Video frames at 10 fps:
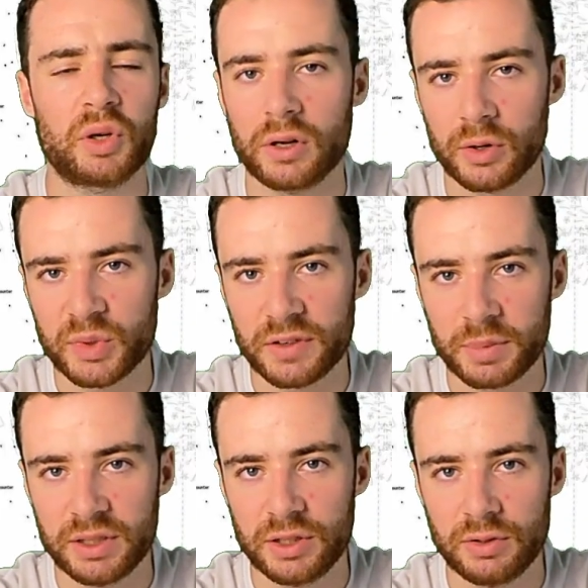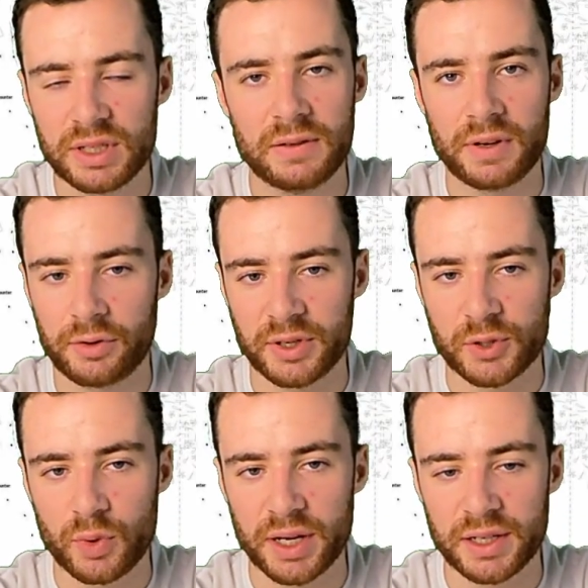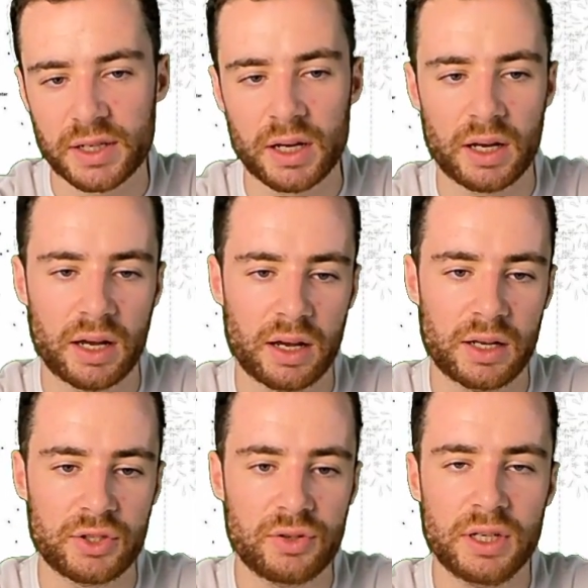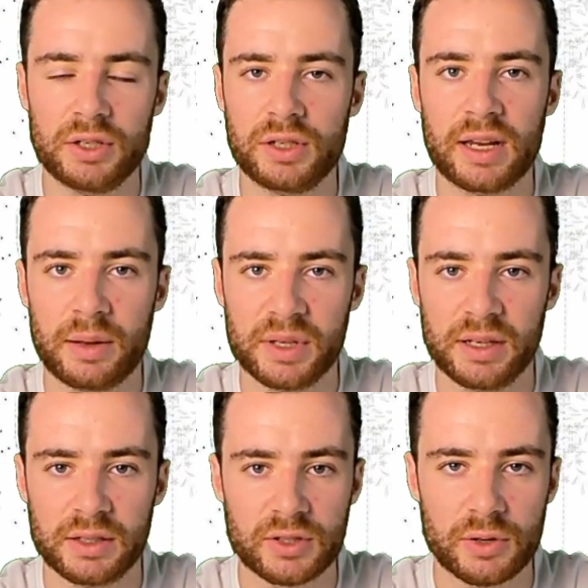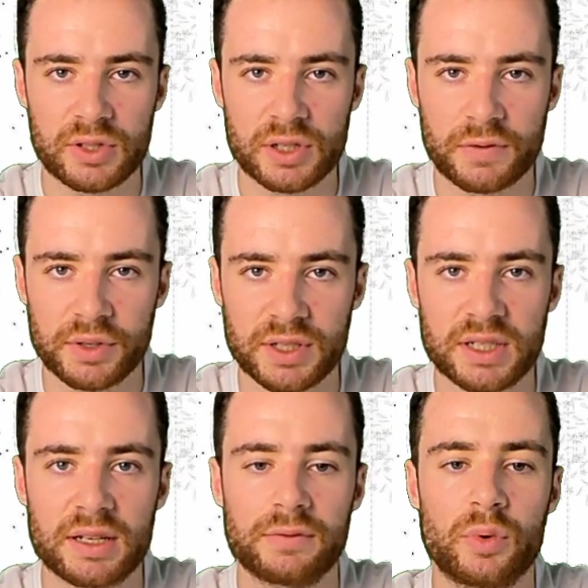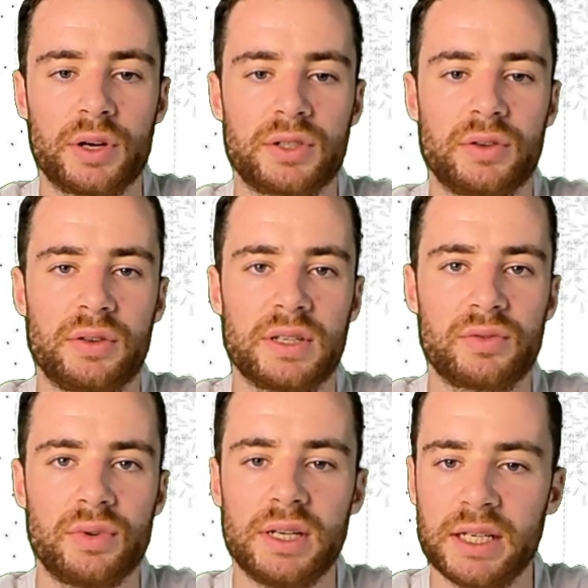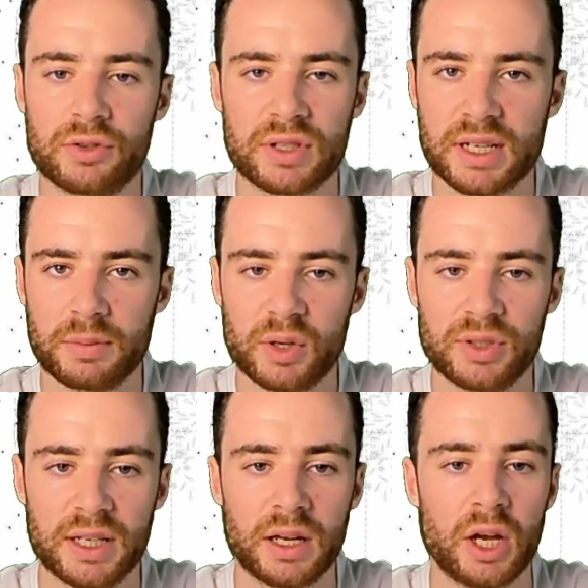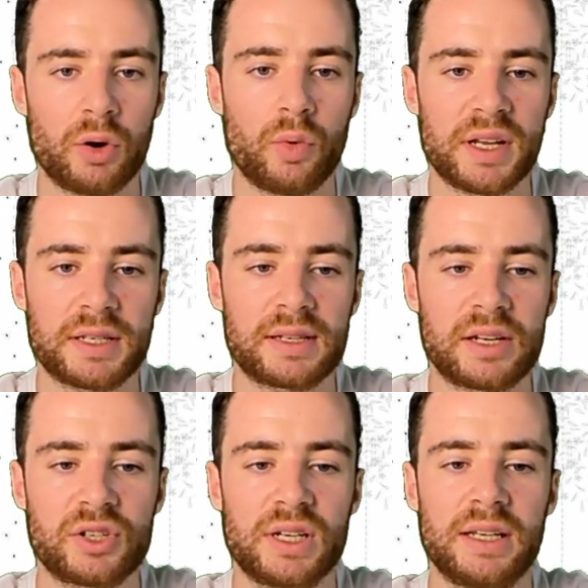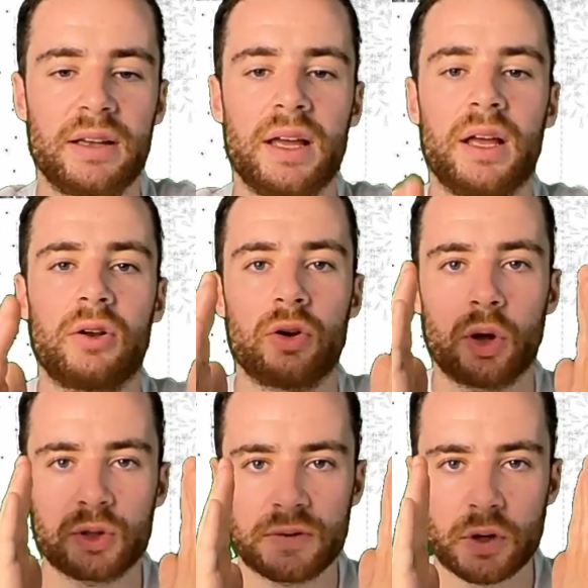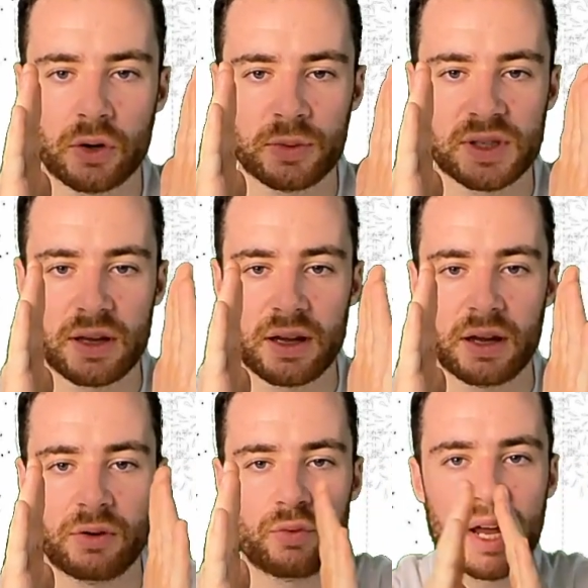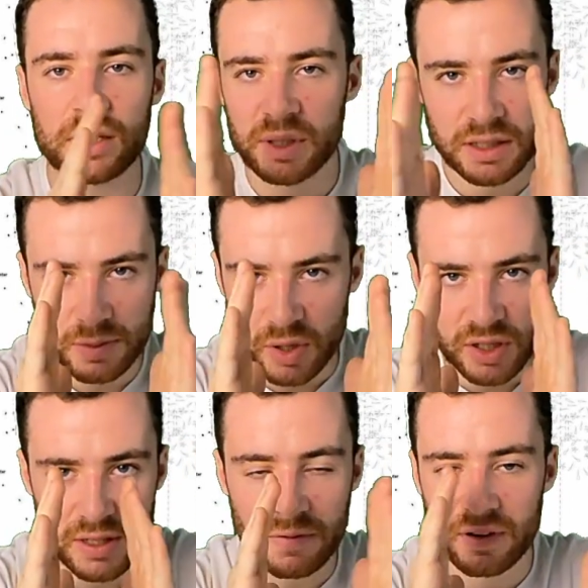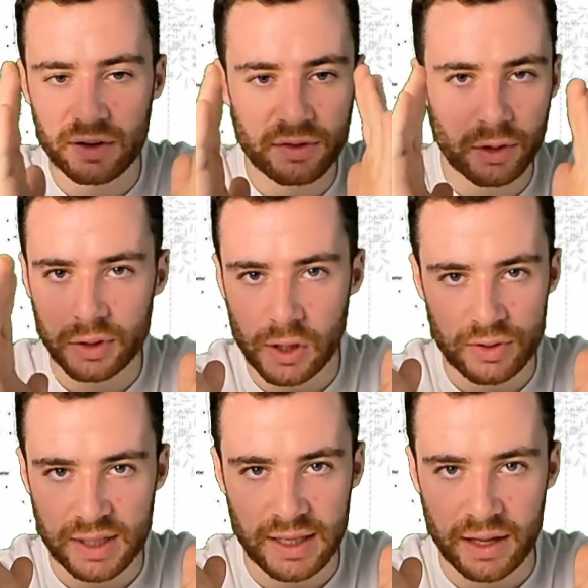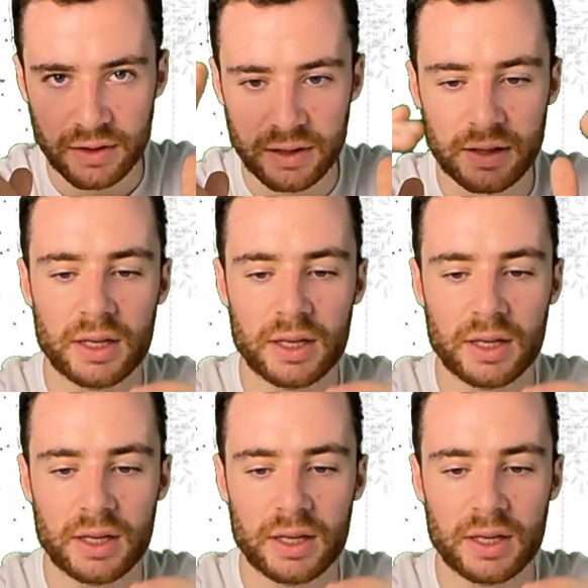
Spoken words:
But columns have been used in various ways. Junior Ishigami and associates, for instance, have worked on this really interesting building where it's essentially loads of columns that are randomly dispersed and very, very close together.